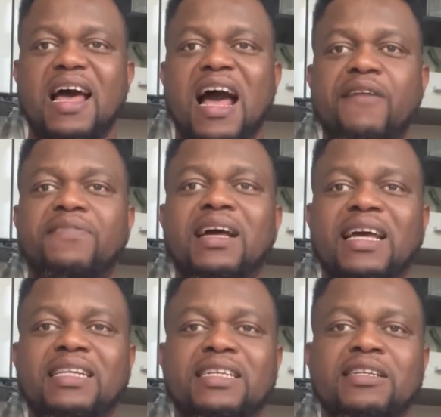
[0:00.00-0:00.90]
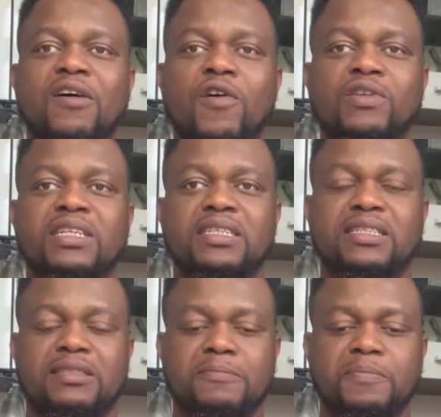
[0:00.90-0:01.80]
After getting all
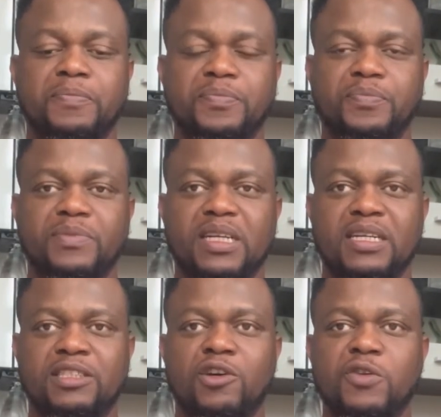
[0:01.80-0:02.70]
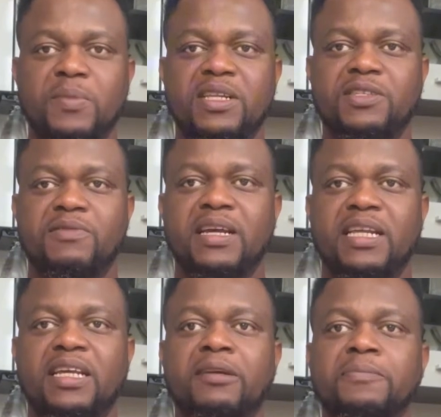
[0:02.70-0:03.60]
these documents ready,